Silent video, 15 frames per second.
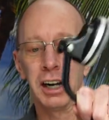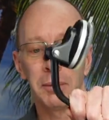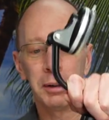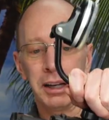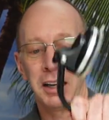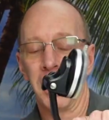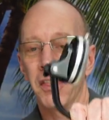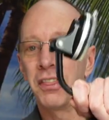I
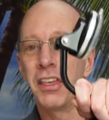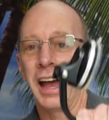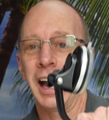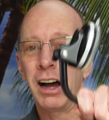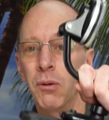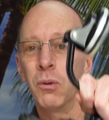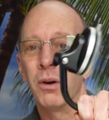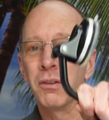mean,
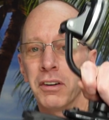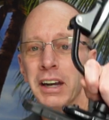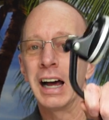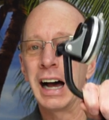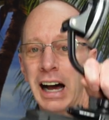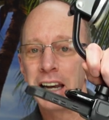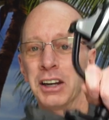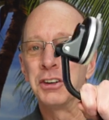that will
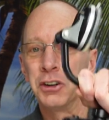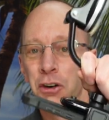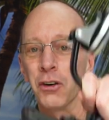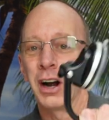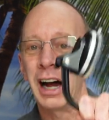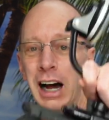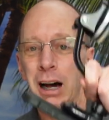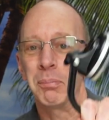not
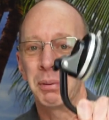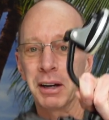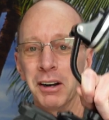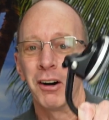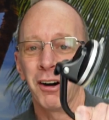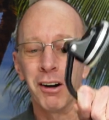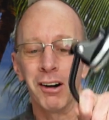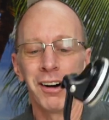drop
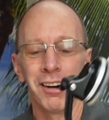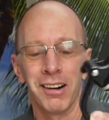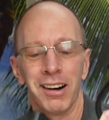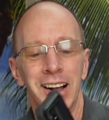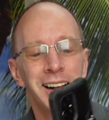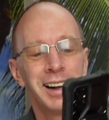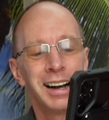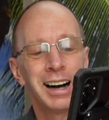at
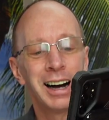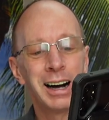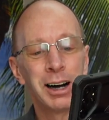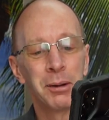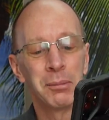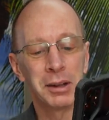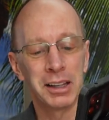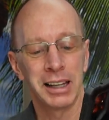all.
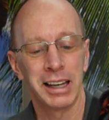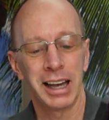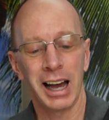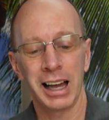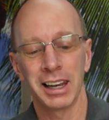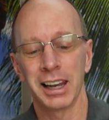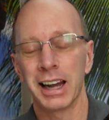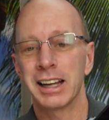
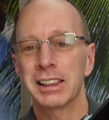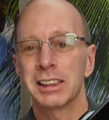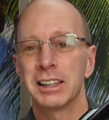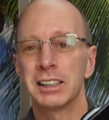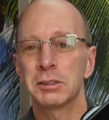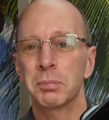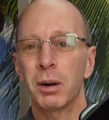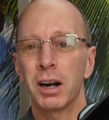I like
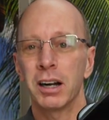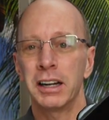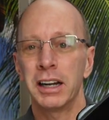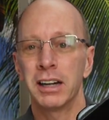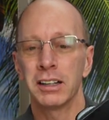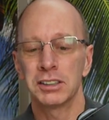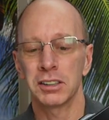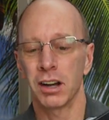this part
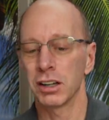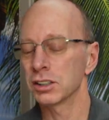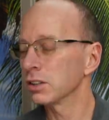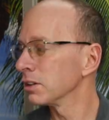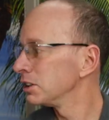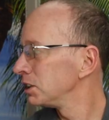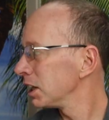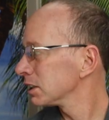here. It's
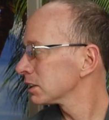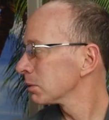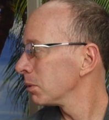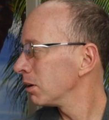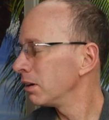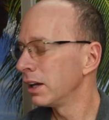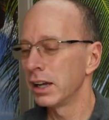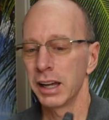also
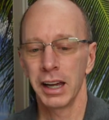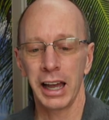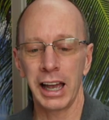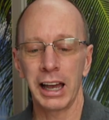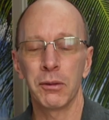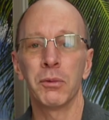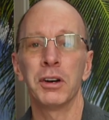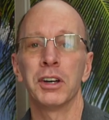adjustable.
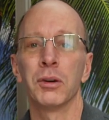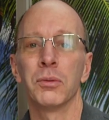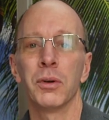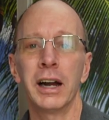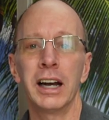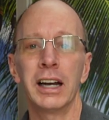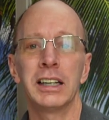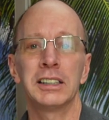And when you're
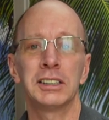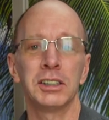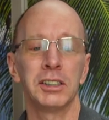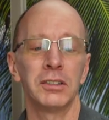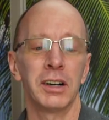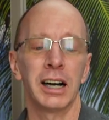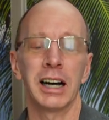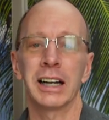ready
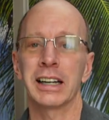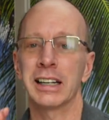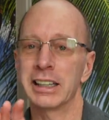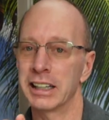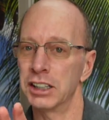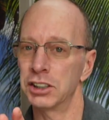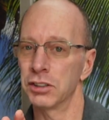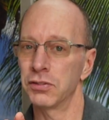to
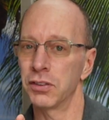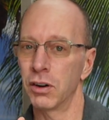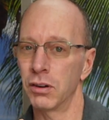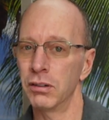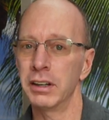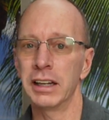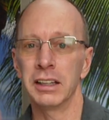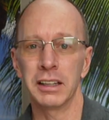get your
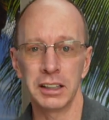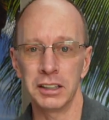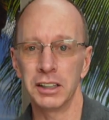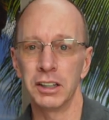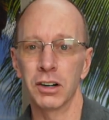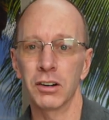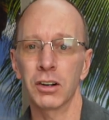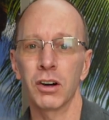phone and then,
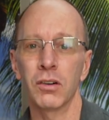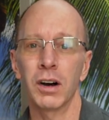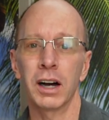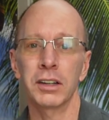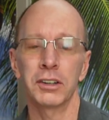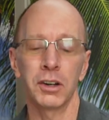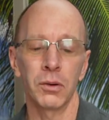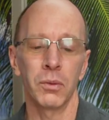you know, go
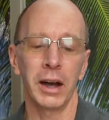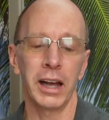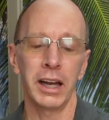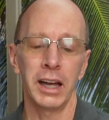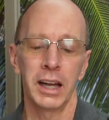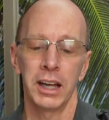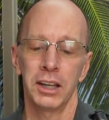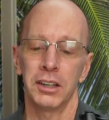on your
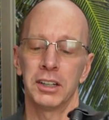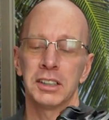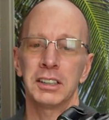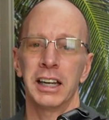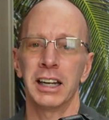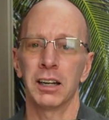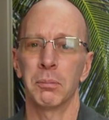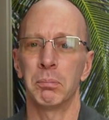way, you
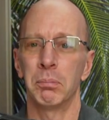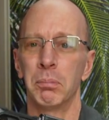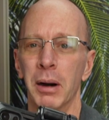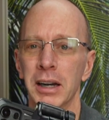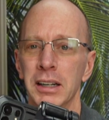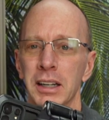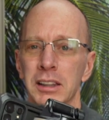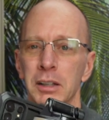just hit a
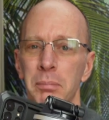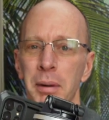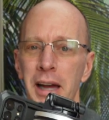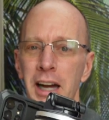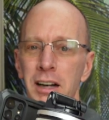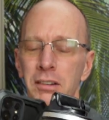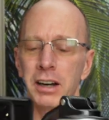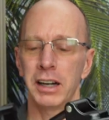button on the
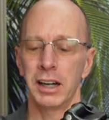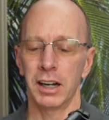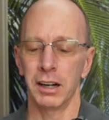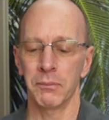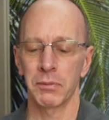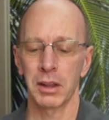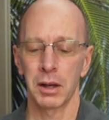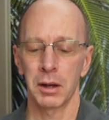back right here.